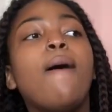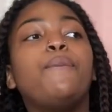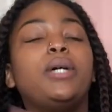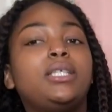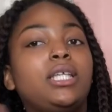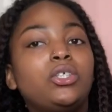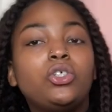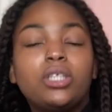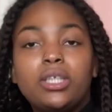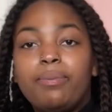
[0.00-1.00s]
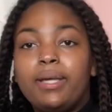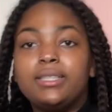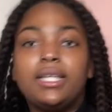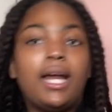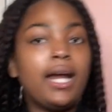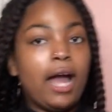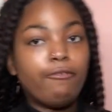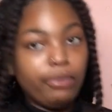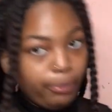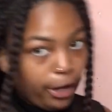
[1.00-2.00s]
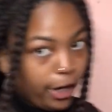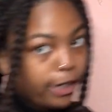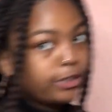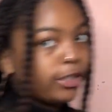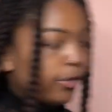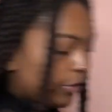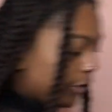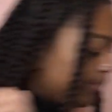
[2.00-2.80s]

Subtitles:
But these are the pants that I got from her, so hold on.